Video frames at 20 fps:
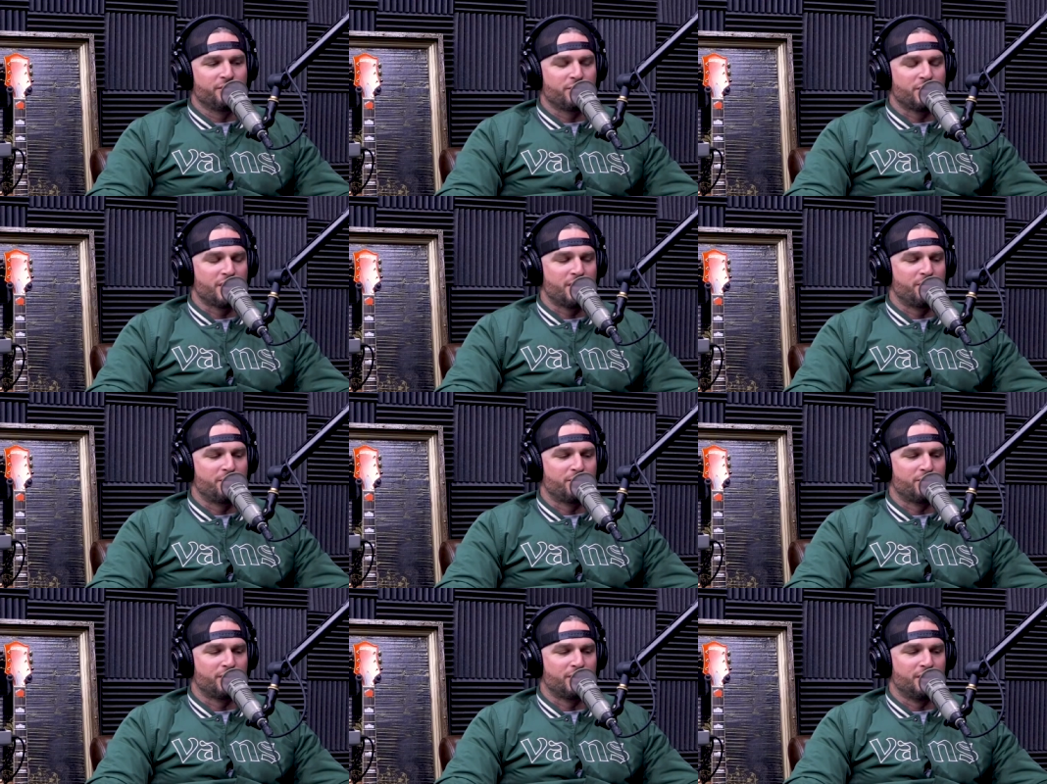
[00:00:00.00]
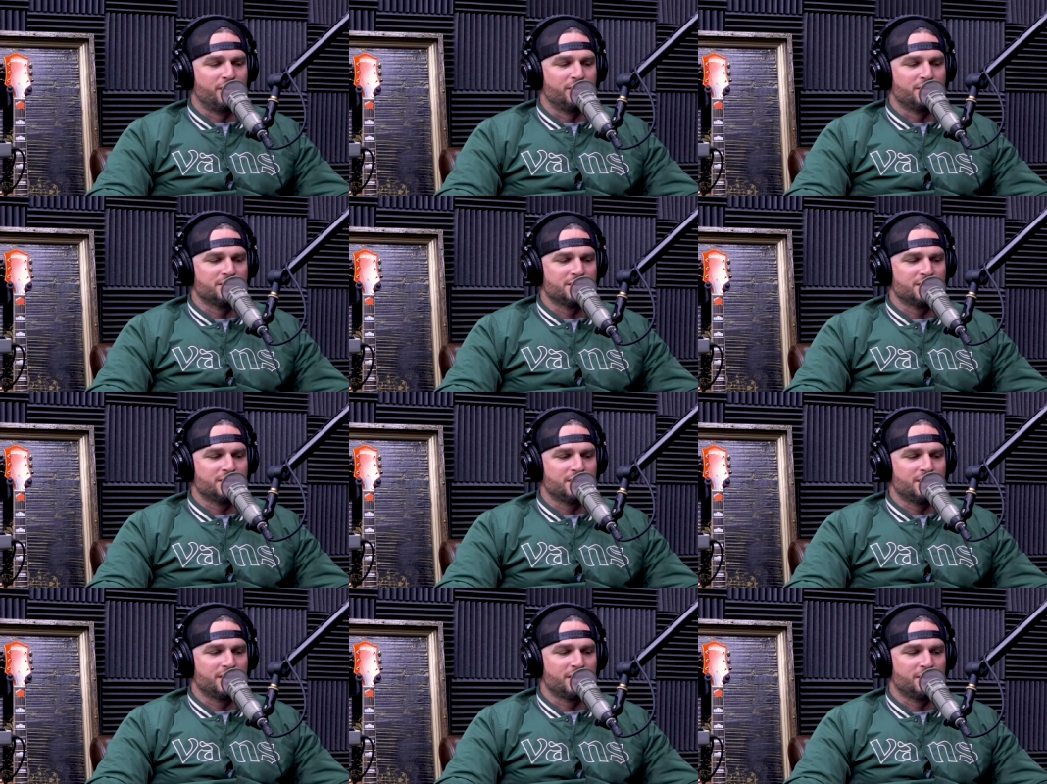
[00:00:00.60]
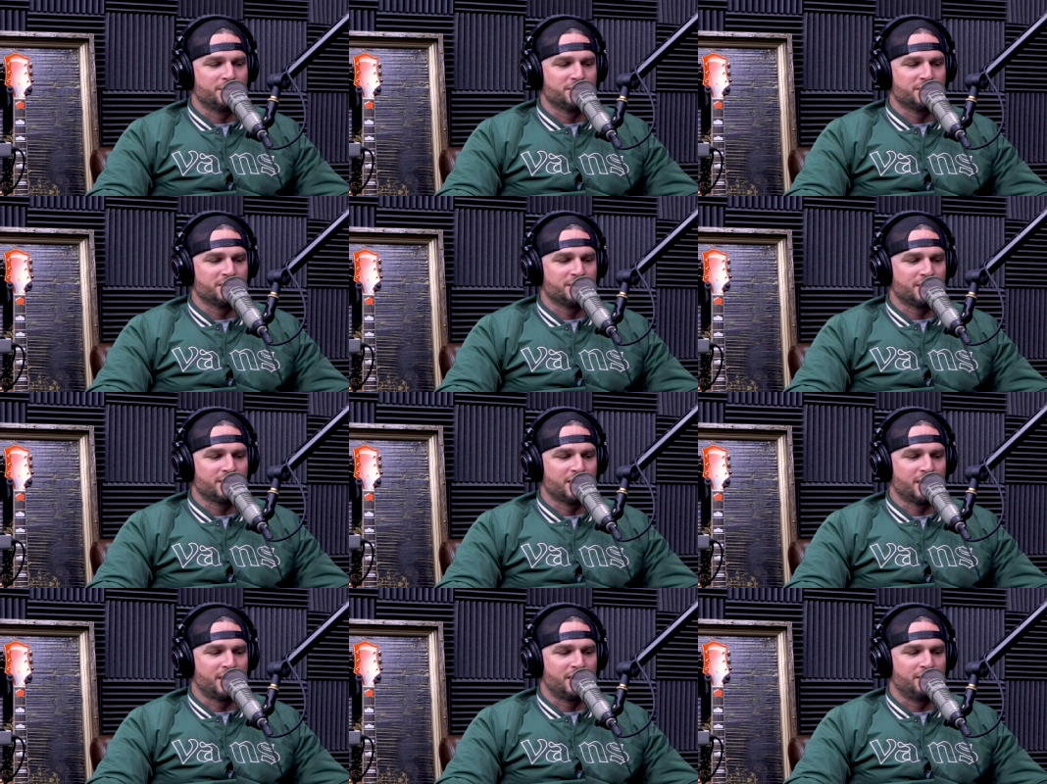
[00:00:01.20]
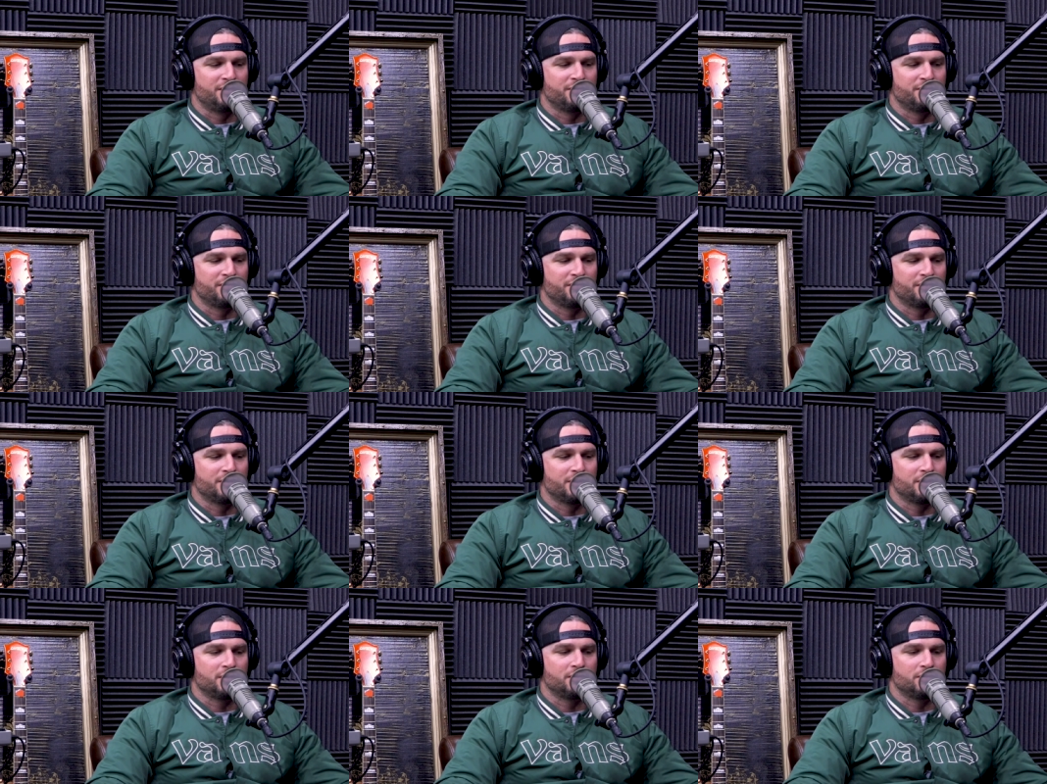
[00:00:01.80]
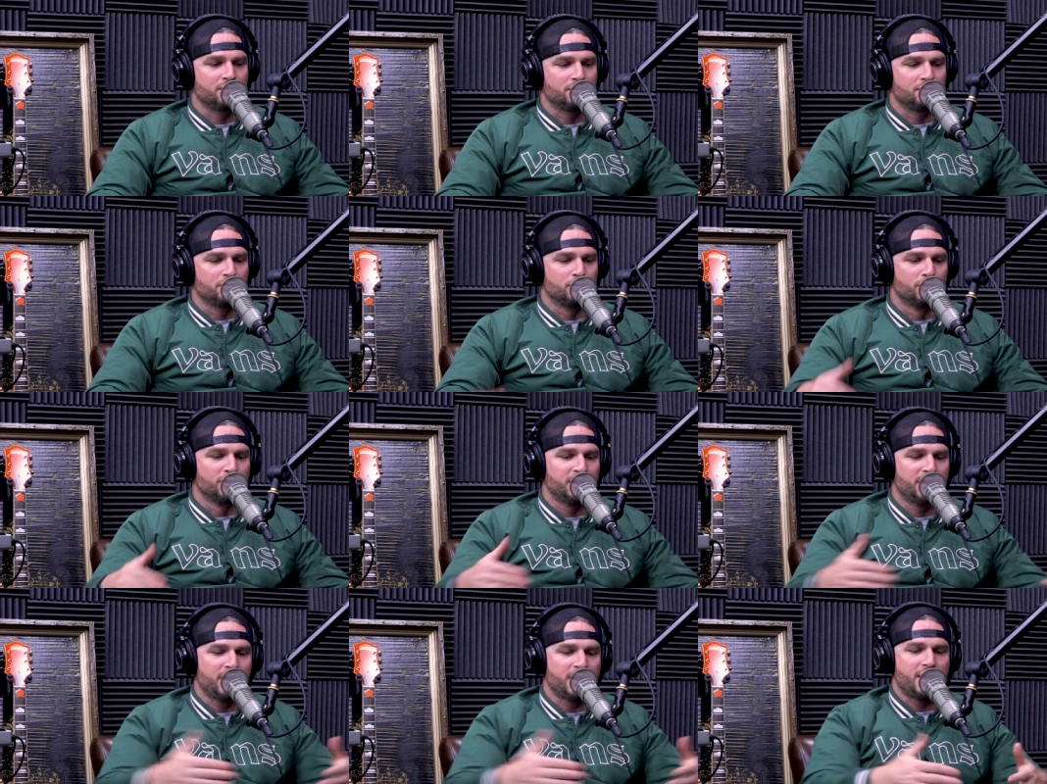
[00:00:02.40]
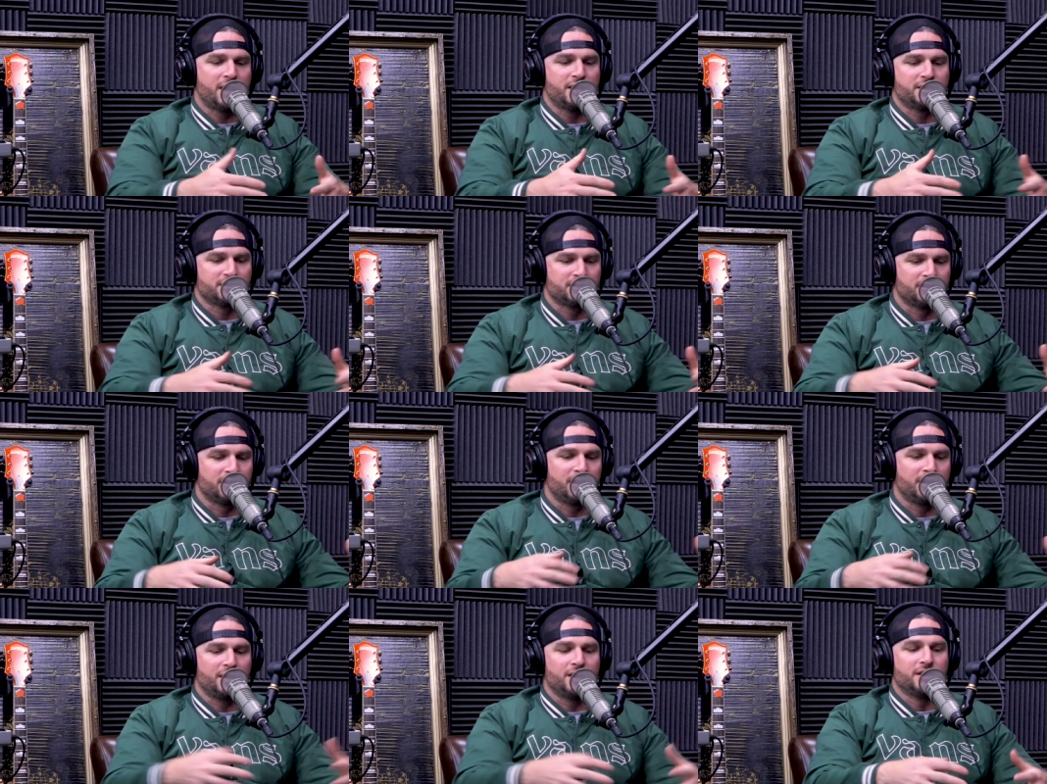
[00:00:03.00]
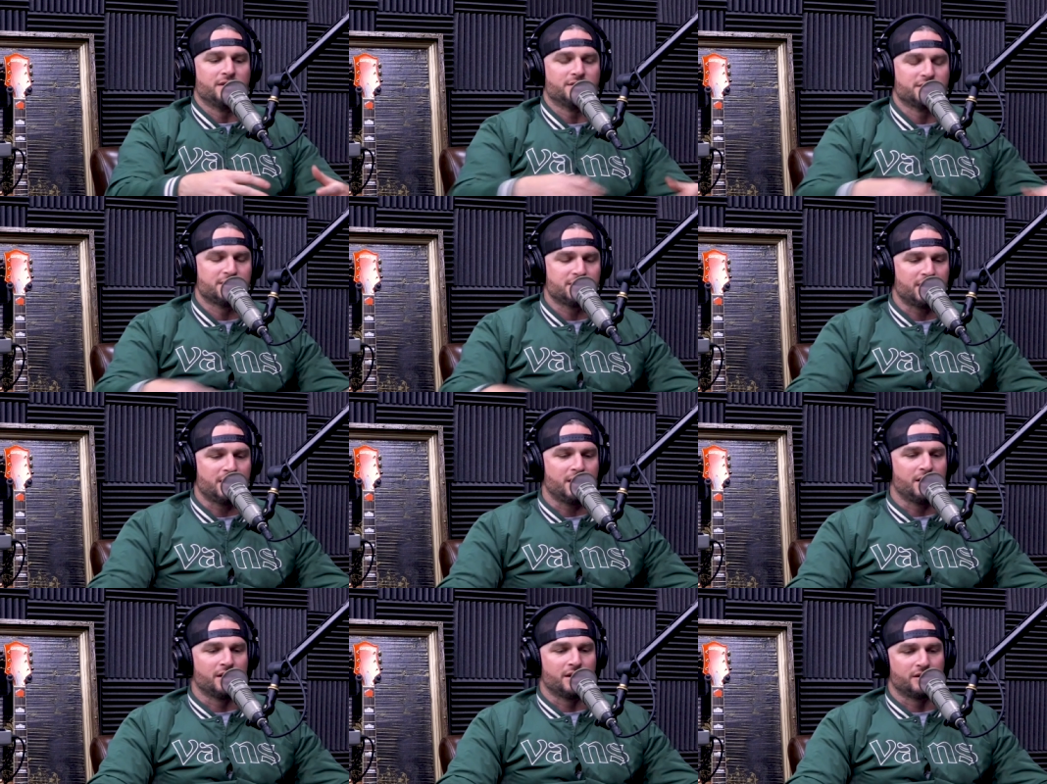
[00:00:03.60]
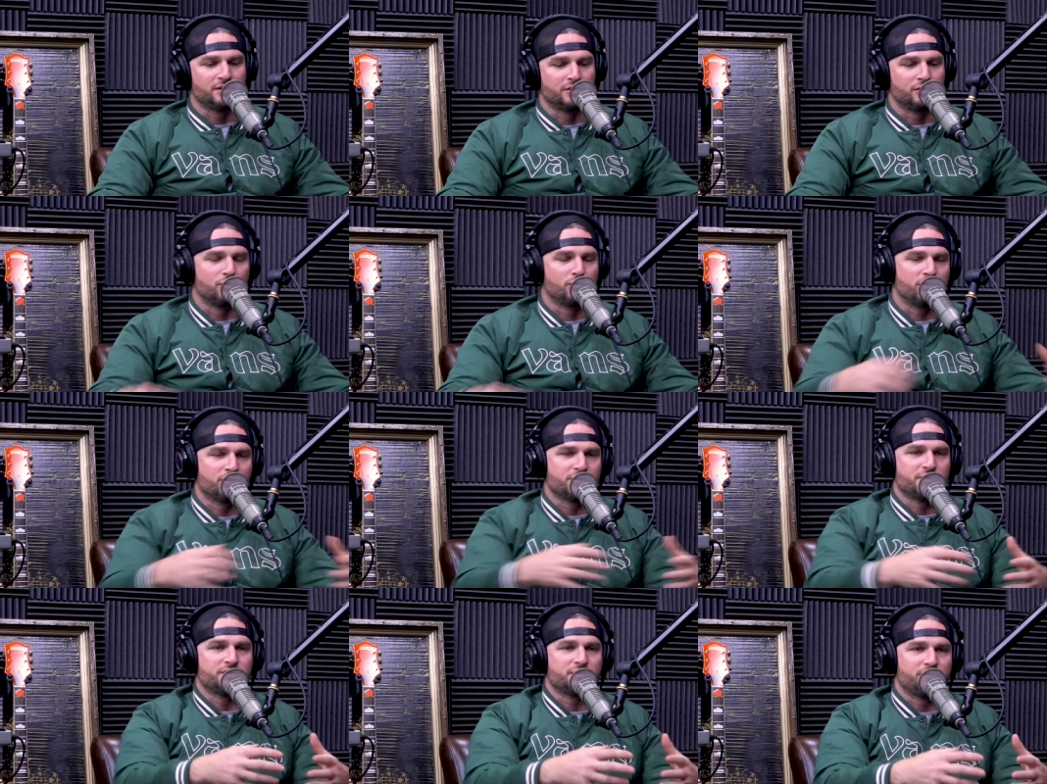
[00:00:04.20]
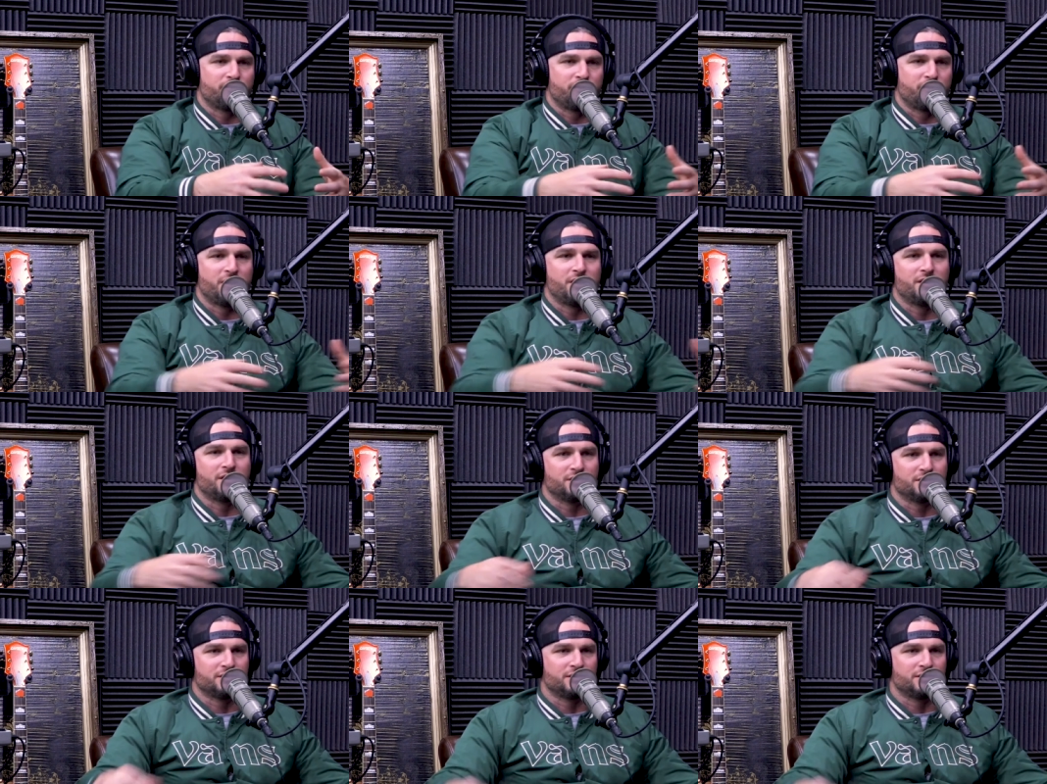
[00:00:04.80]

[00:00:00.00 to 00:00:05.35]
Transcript: Prime Pro is it helps to kind of really isolate and see like the grossest offenders.